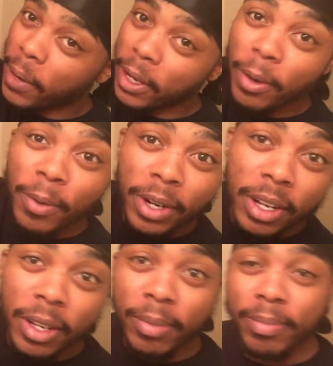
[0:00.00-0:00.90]
they going
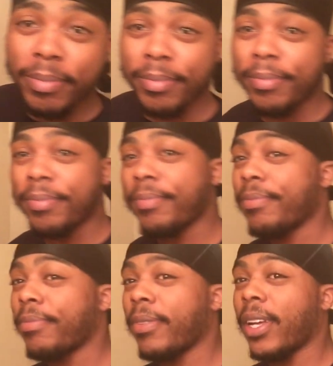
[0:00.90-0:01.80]
up.
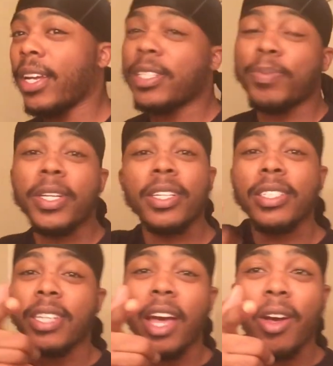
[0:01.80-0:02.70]
And that's
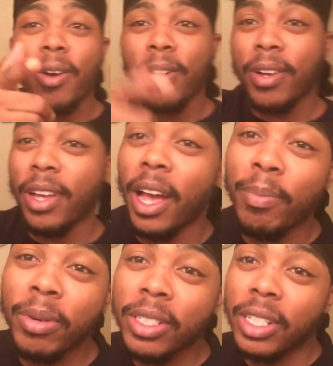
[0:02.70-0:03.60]
because of y'all. I
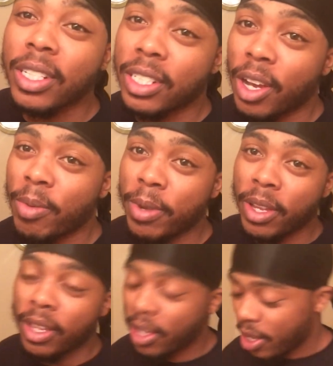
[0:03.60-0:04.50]
appreciate y'all,
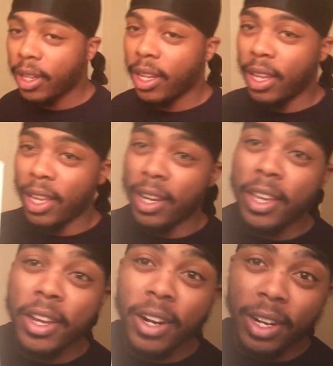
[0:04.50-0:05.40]
man. And
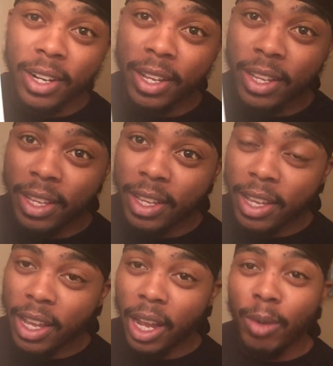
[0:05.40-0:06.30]
here,
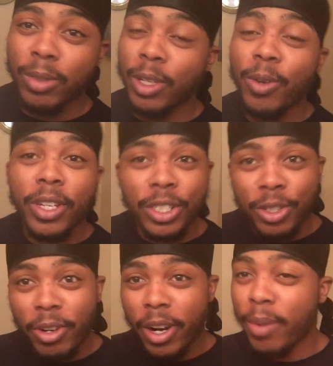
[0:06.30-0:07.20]
I was on
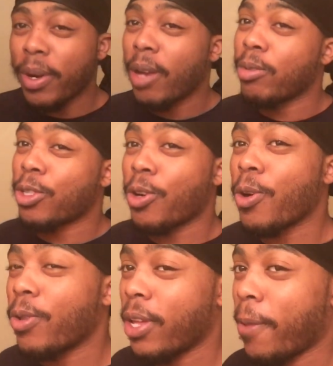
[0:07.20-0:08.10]
Instagram and I was
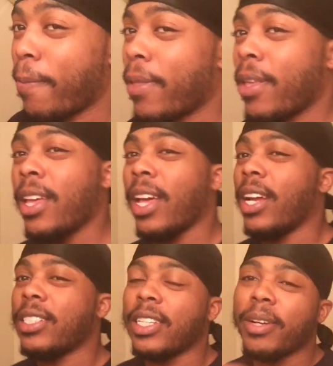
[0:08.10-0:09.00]
scrolling. And
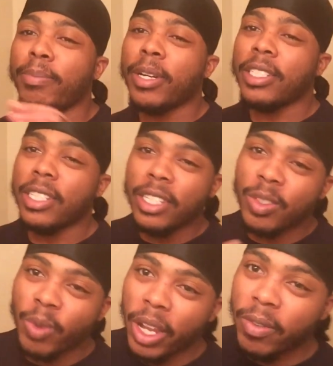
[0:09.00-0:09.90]
I seen a bunch of
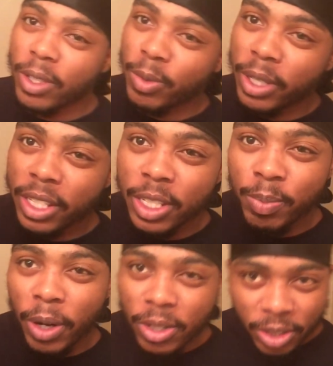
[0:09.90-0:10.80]
these waivers with these
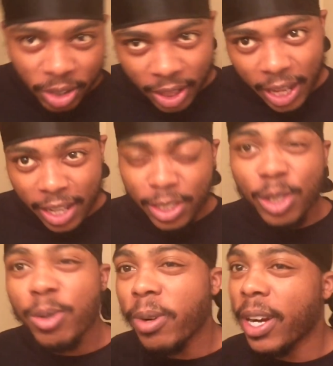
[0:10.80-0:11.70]
personalized
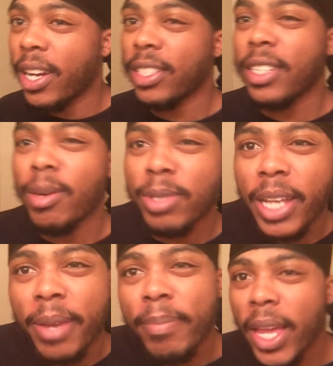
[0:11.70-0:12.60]
durags. And I was
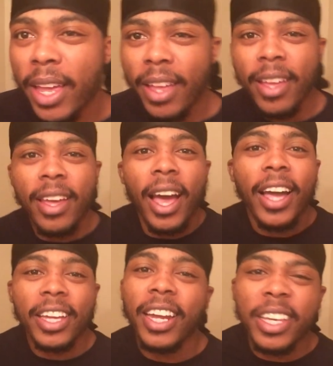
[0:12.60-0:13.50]
like, man,
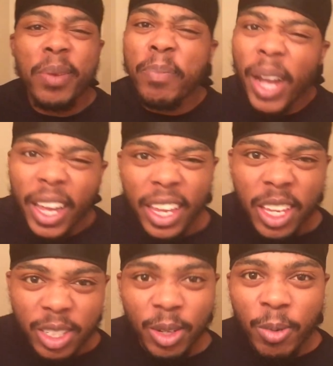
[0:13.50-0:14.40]
I got to get my
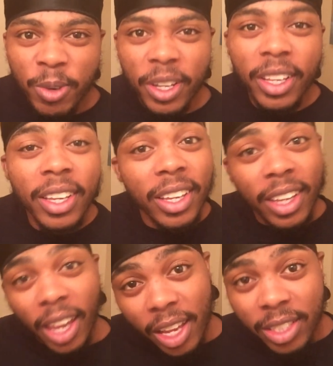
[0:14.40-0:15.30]
hands on one
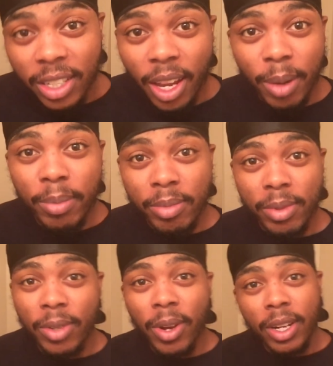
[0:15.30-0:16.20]
ASAP.
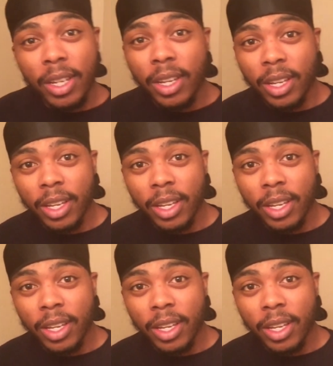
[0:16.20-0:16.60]
So I did.